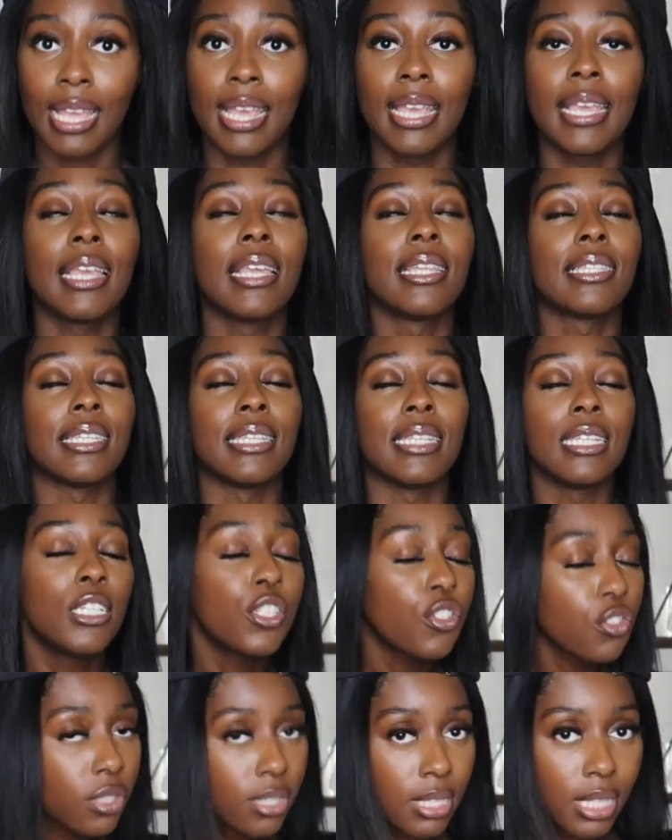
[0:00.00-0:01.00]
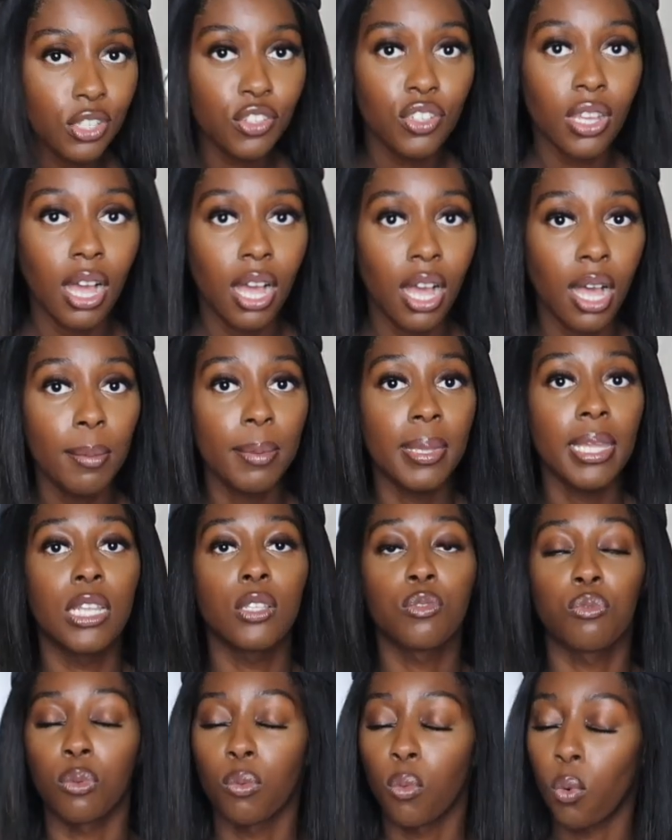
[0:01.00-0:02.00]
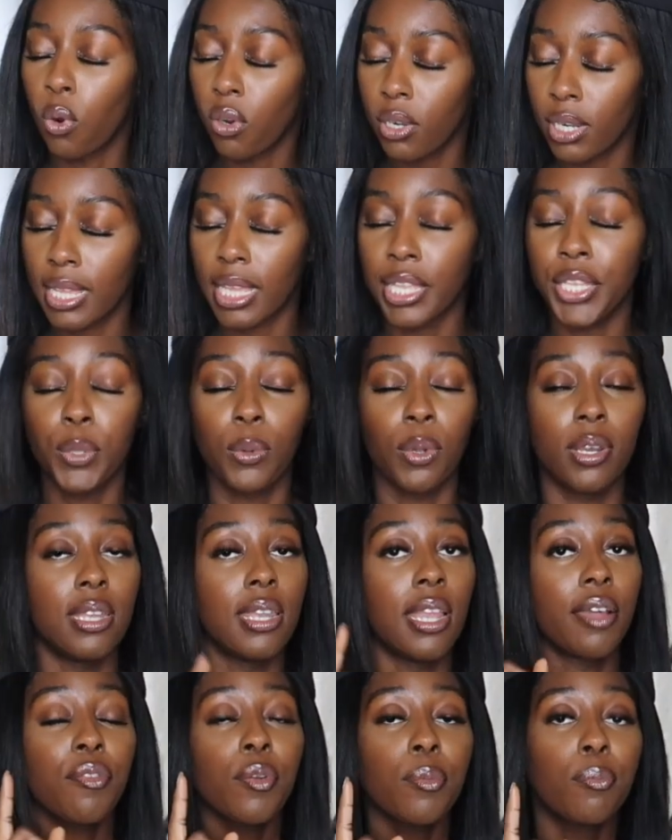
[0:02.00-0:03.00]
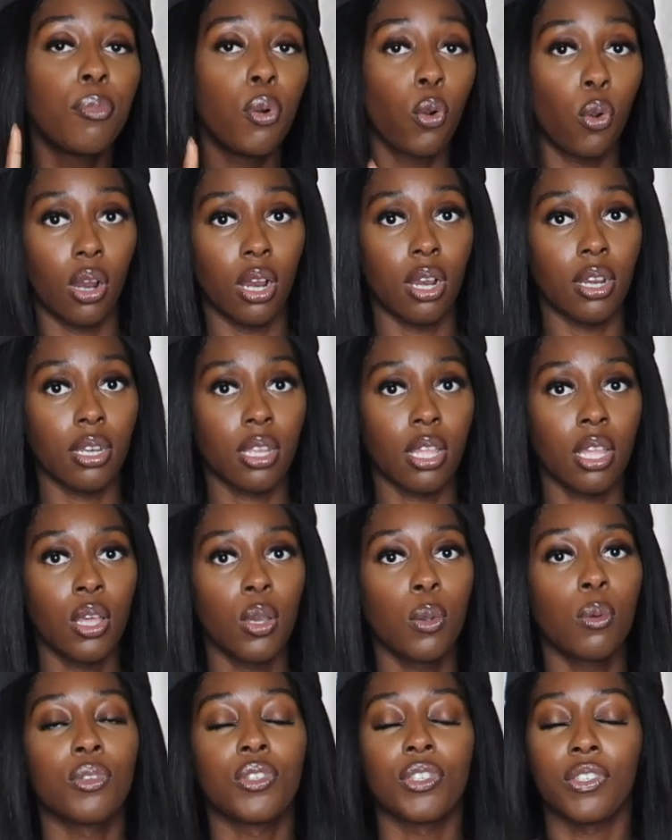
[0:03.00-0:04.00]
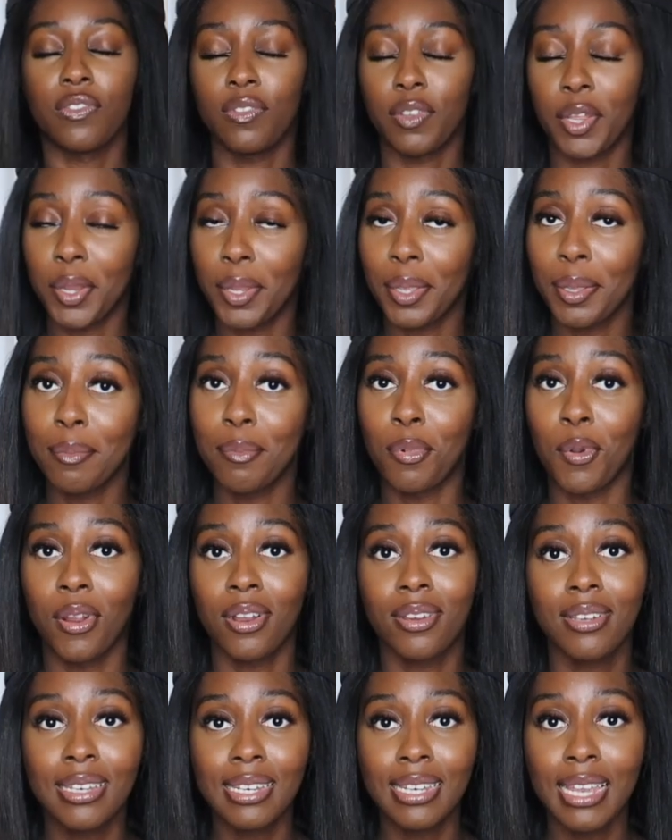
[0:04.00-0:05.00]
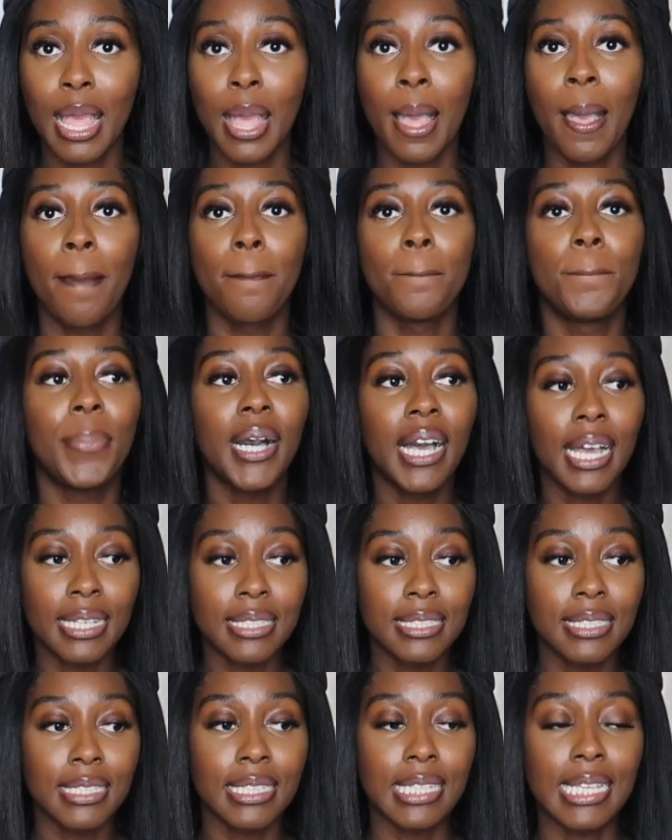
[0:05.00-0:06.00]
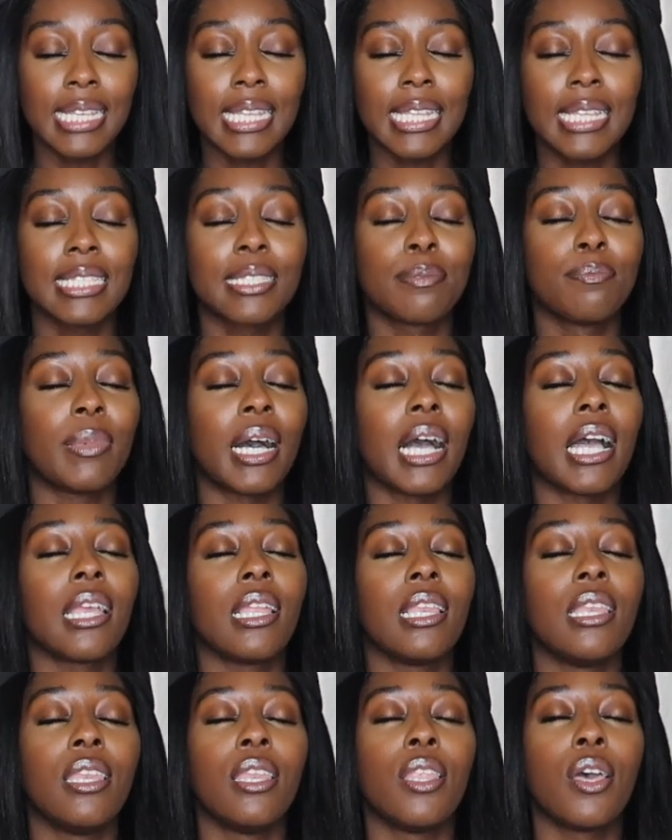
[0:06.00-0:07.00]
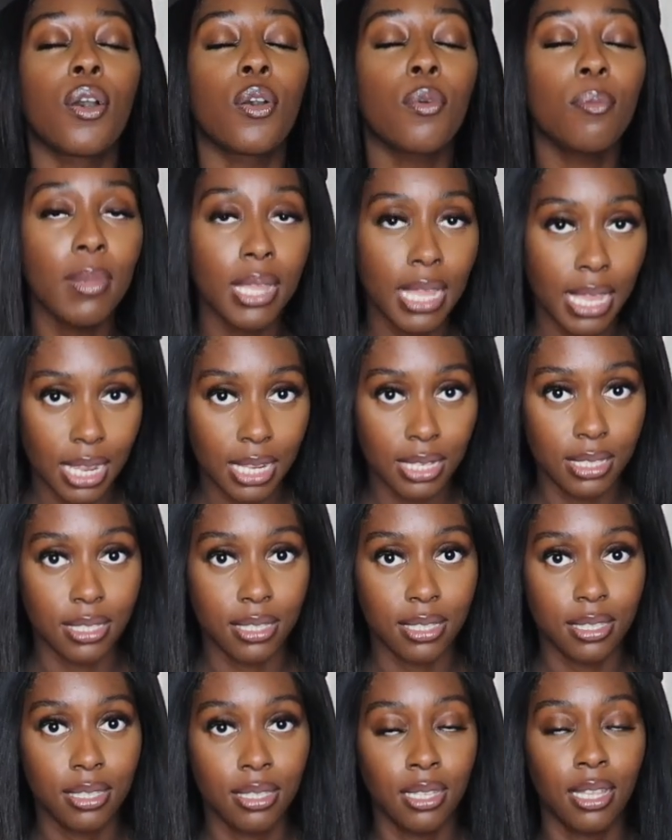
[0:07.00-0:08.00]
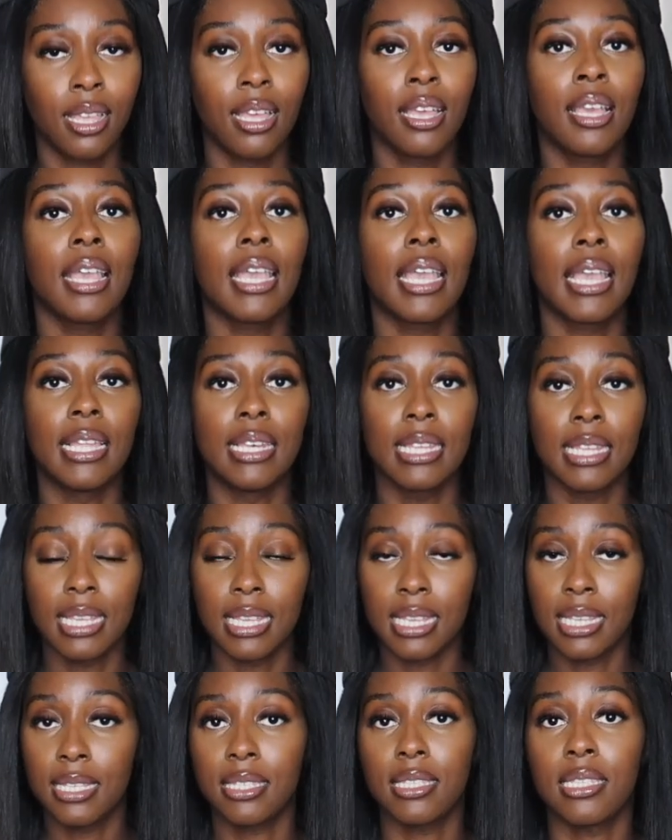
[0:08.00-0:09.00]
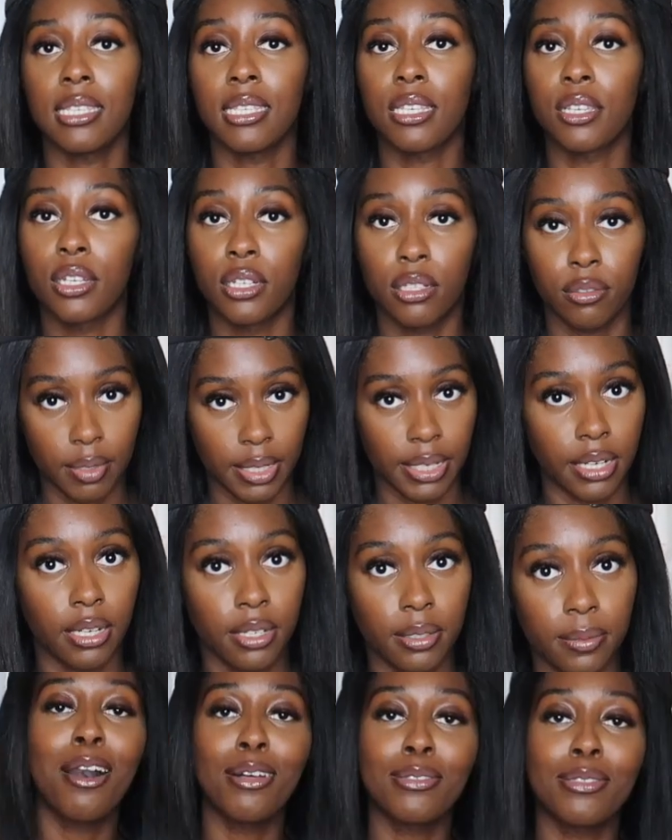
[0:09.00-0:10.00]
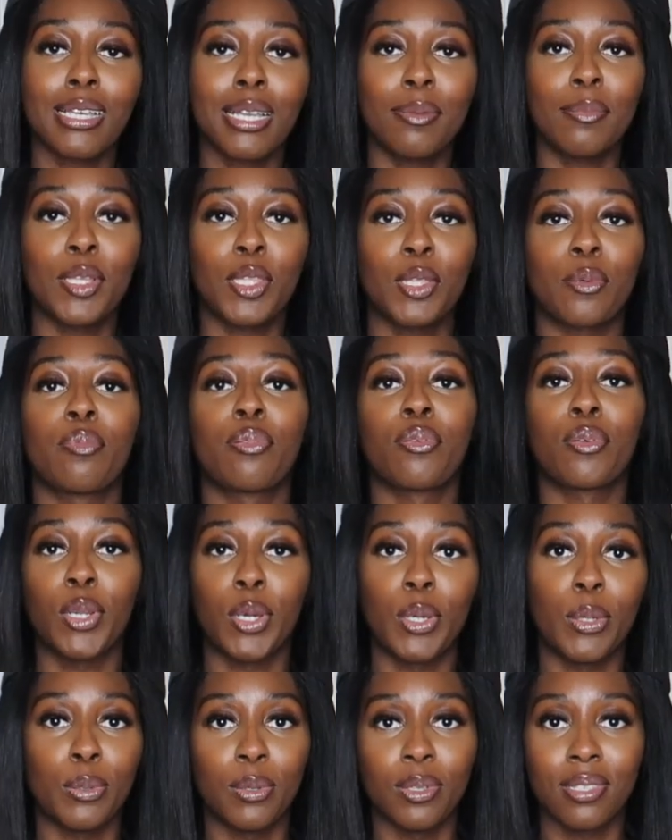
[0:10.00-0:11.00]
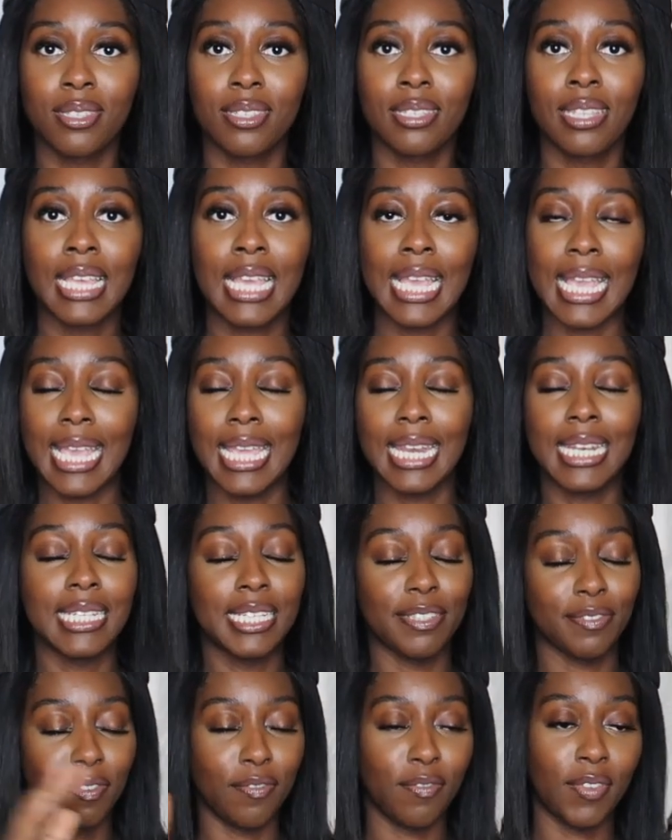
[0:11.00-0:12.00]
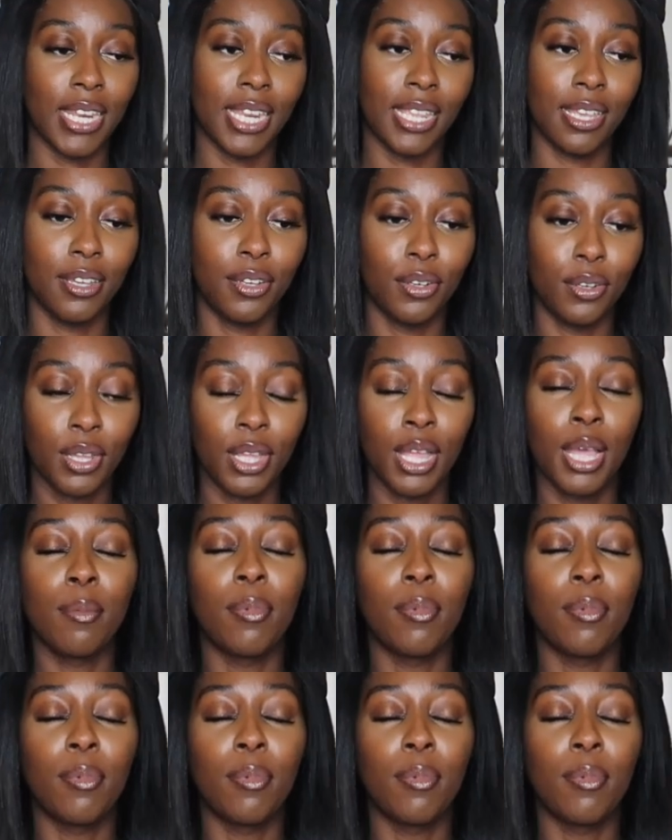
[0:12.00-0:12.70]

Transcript: It is an interesting job, it is rewarding, and you are never bored, which is very important, but it is by no means an easy career. I'll talk about the pros in a different video.